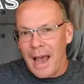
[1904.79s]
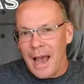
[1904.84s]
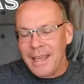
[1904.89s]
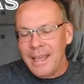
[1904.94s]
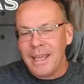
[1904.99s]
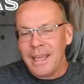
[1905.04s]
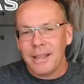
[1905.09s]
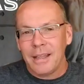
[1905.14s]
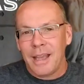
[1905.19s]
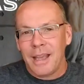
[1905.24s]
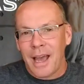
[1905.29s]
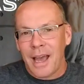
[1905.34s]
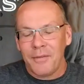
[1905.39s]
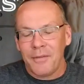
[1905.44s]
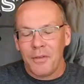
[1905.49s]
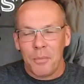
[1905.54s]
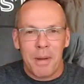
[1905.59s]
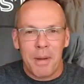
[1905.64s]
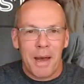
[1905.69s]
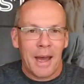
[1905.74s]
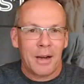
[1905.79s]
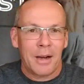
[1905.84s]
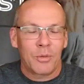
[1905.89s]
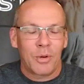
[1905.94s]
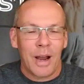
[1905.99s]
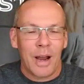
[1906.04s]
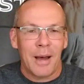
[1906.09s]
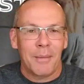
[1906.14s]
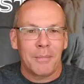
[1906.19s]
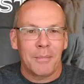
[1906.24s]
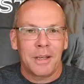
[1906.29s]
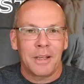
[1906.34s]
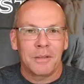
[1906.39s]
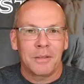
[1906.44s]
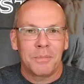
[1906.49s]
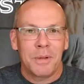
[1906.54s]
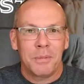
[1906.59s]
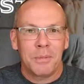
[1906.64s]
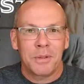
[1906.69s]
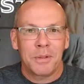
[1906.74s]
I get kind of a bad rap
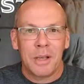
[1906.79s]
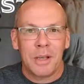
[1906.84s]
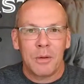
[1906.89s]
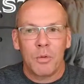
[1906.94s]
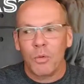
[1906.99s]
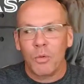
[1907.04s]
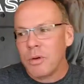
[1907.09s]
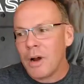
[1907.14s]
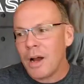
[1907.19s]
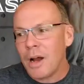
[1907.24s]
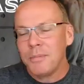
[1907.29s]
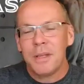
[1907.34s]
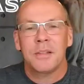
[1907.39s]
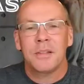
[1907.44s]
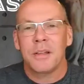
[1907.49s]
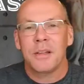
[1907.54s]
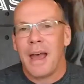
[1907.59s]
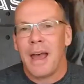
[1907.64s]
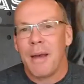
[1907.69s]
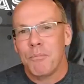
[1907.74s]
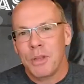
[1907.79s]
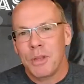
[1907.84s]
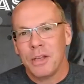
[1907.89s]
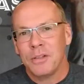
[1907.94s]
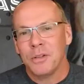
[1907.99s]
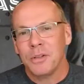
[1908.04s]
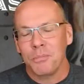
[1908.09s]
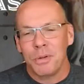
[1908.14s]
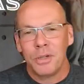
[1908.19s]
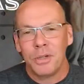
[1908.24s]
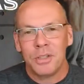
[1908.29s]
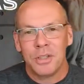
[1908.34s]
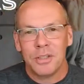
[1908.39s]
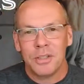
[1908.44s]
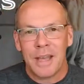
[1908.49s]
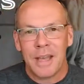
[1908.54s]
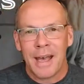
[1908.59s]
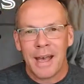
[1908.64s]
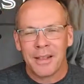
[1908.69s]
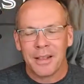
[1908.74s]
because people say, well, Rob doesn't push
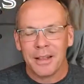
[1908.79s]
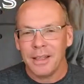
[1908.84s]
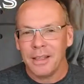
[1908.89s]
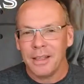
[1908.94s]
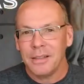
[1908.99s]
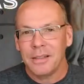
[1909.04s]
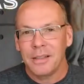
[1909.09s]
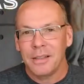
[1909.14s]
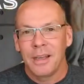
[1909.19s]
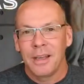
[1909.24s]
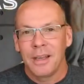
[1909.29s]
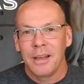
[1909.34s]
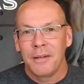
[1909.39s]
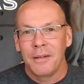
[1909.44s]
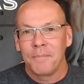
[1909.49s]
his athletes.